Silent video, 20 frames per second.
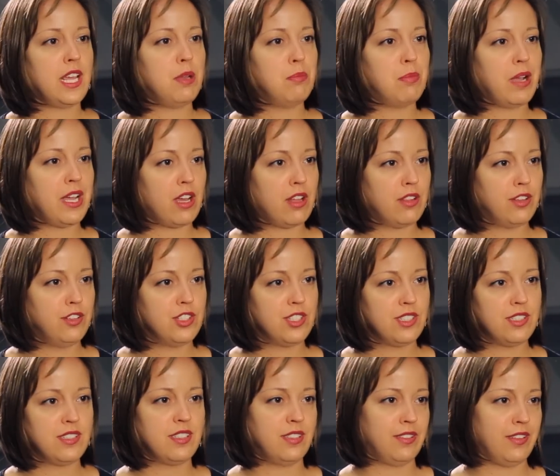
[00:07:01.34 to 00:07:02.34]
a
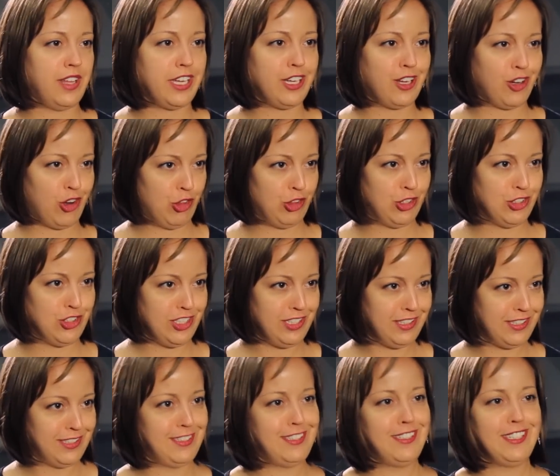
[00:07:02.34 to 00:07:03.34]
biologist and
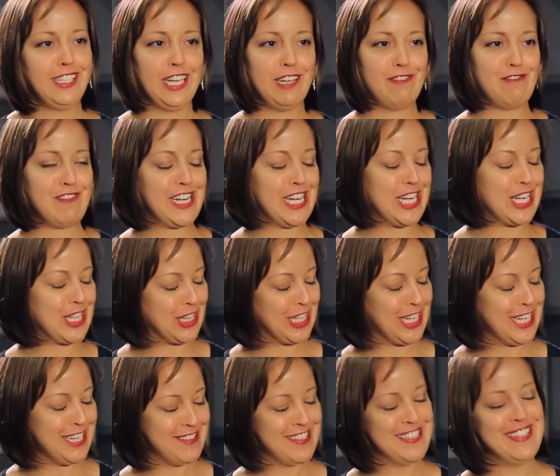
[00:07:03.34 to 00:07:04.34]
lichenologist,
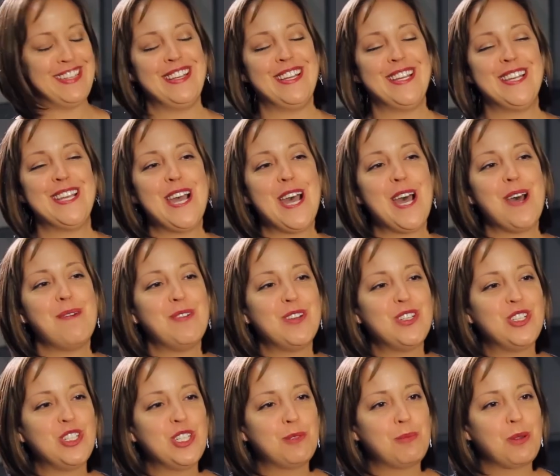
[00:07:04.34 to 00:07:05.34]
conveniently,
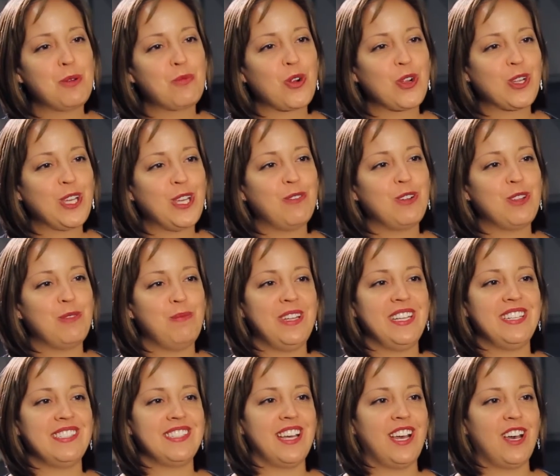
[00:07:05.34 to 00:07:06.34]
and she's been working with
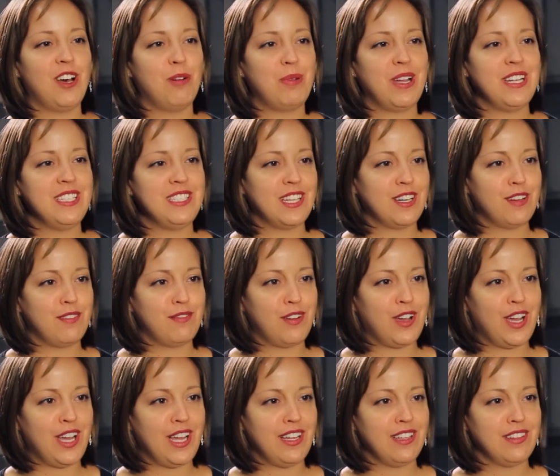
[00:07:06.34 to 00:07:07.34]
me to help
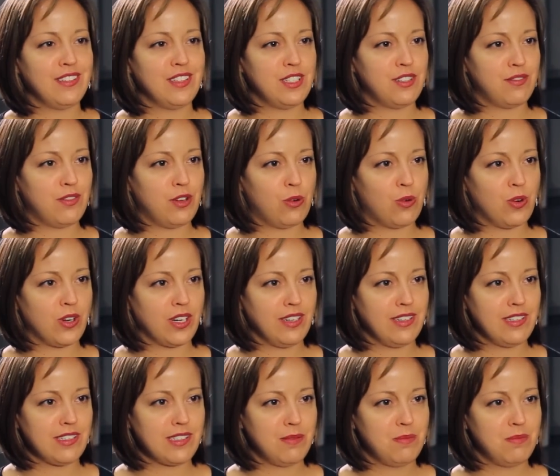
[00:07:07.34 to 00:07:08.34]
identify the different
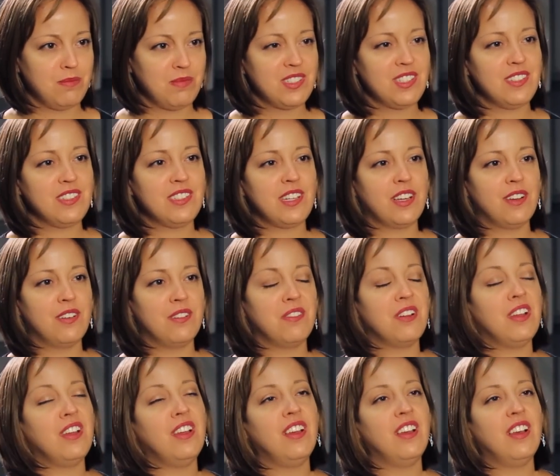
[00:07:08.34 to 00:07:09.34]
organisms. So
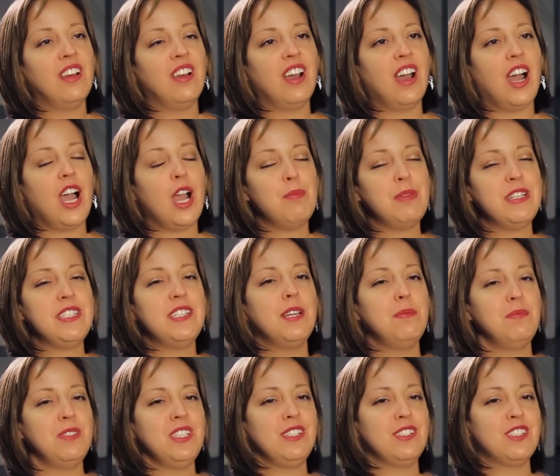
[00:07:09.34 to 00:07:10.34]
I'm
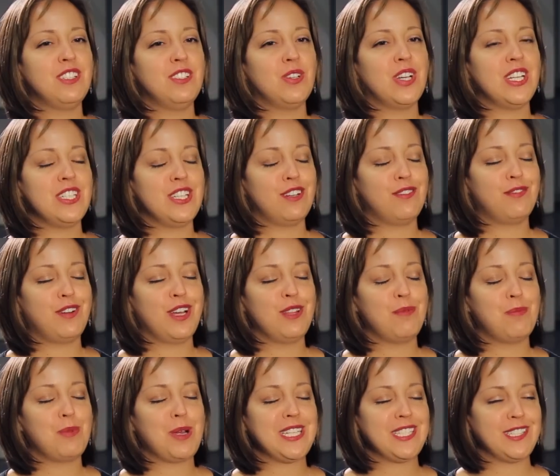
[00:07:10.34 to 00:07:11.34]
attempting to identify
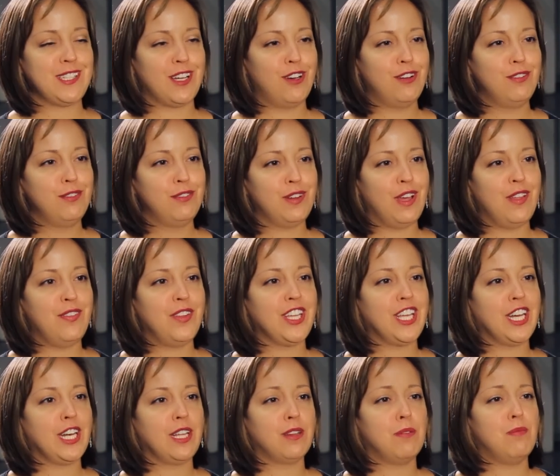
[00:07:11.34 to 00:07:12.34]
them myself and then
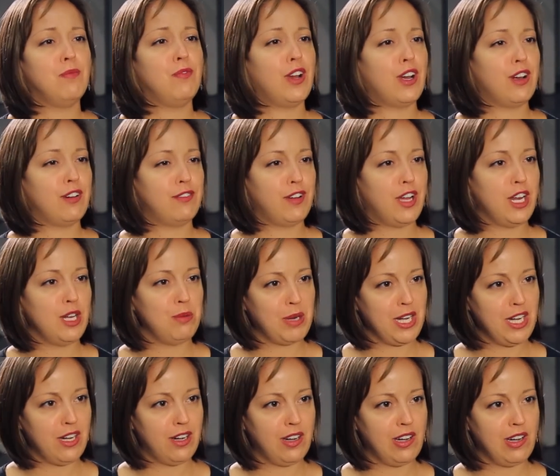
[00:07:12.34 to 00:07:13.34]
getting them verified
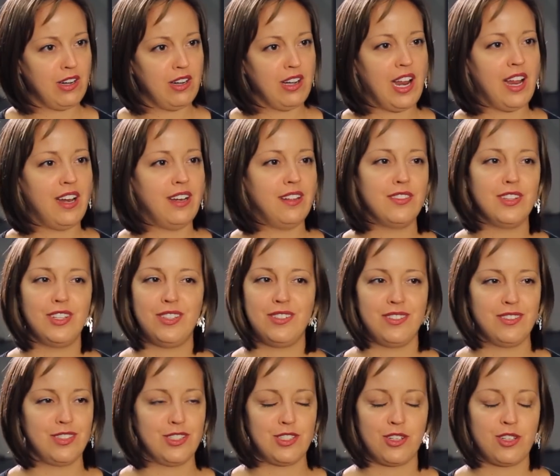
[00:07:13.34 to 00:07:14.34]
by her, and in
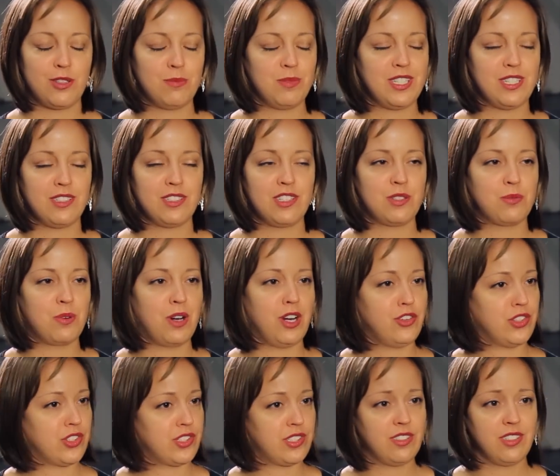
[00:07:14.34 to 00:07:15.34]
the circumstances where I
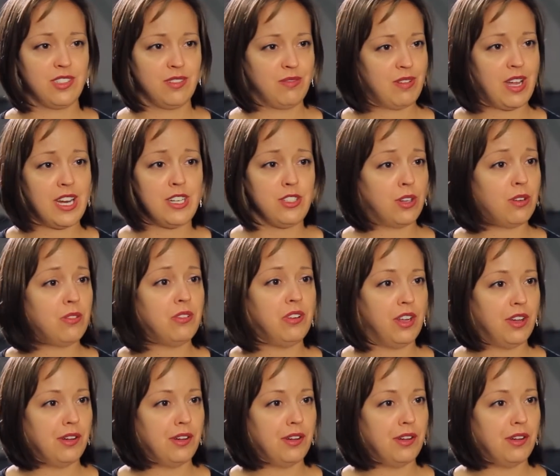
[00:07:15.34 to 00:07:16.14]
don't